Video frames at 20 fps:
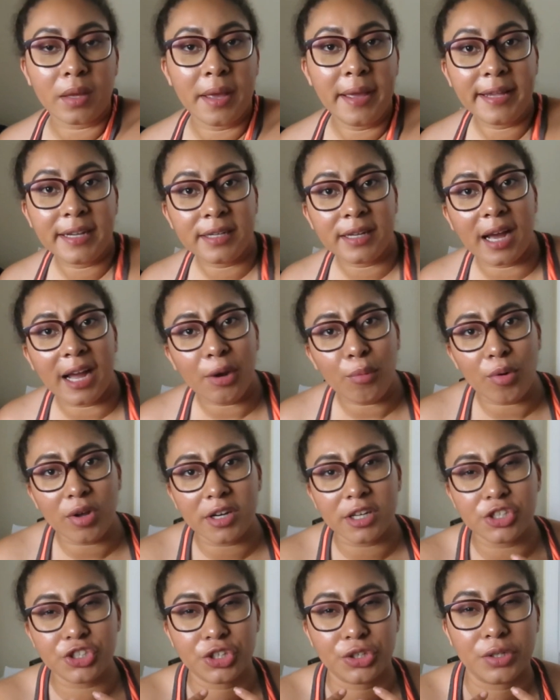And I
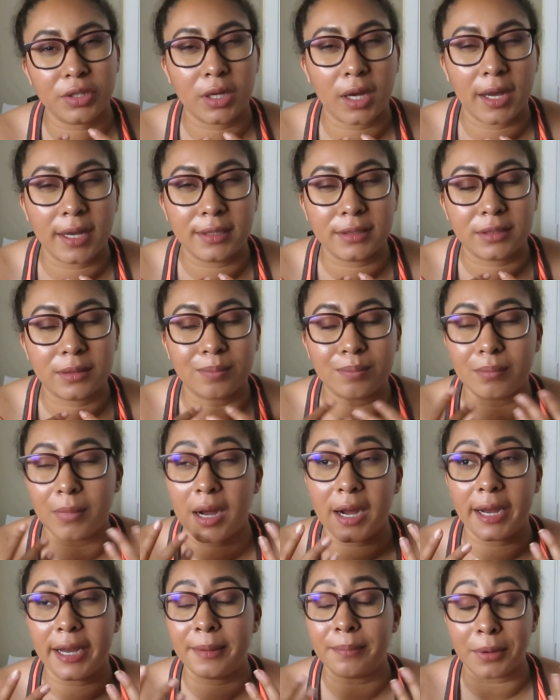wanted to show you guys
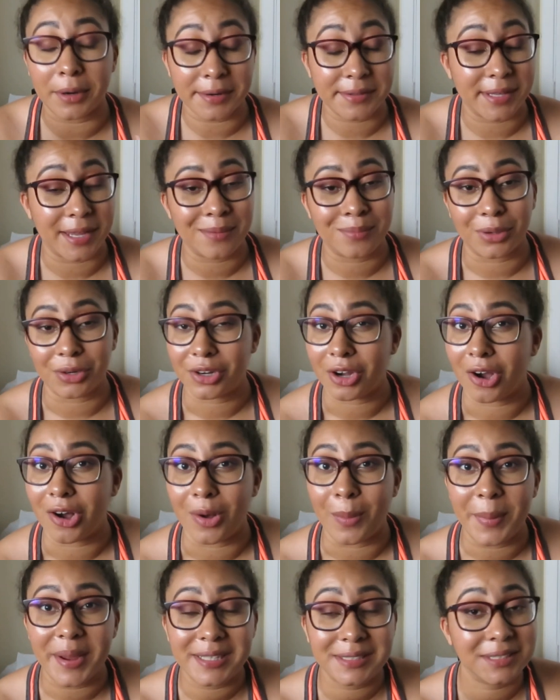my birthday book
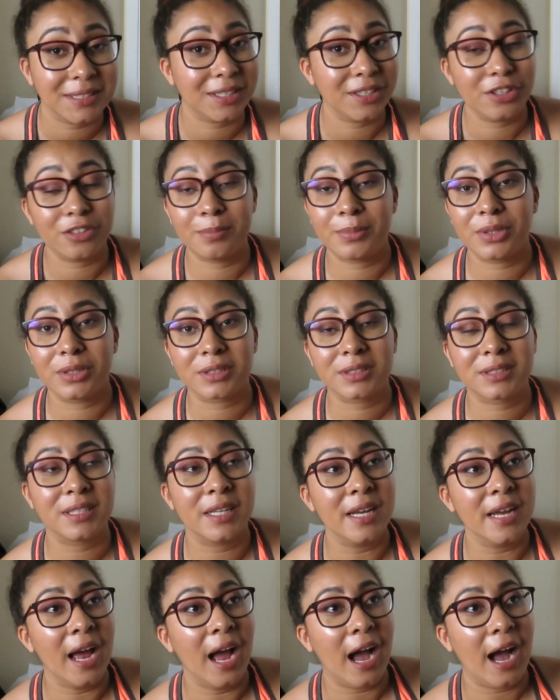haul. Basically the books
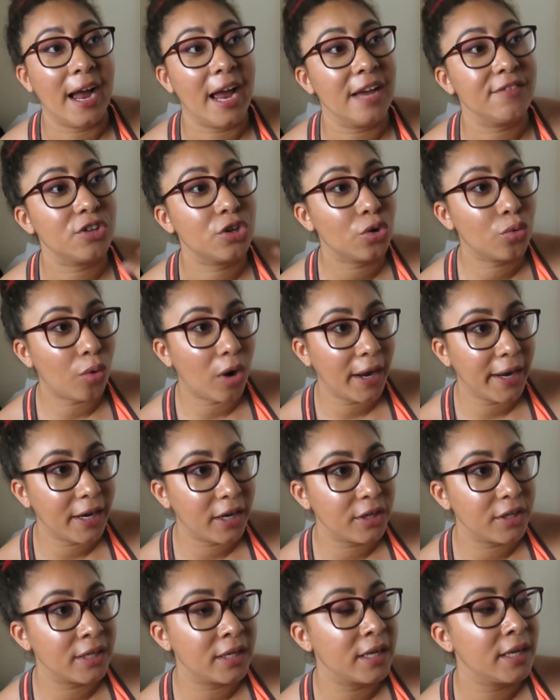I have
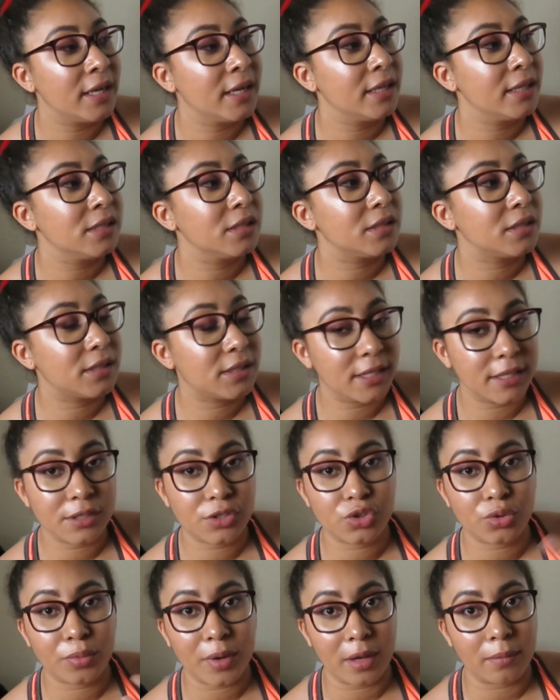acquired
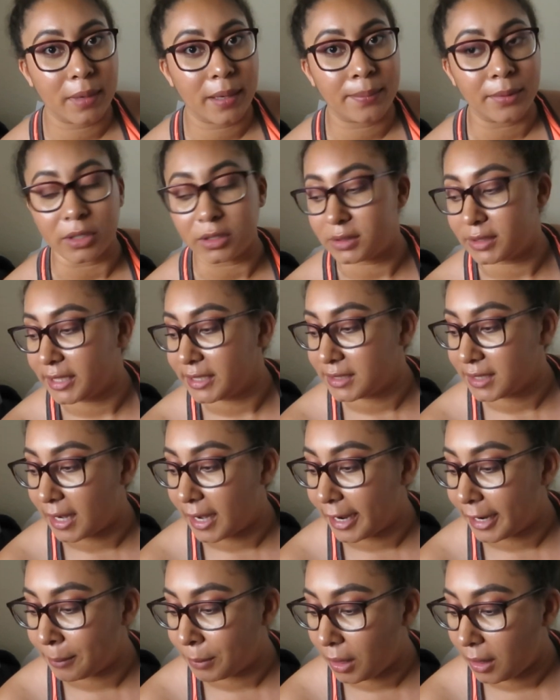since around my birthday
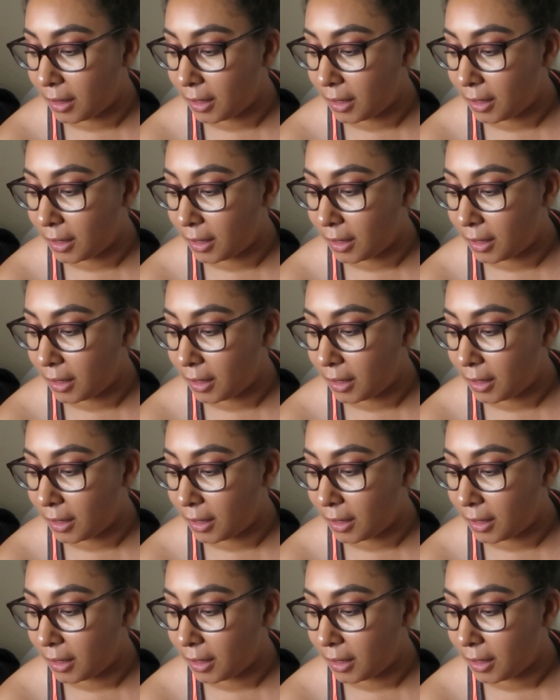time.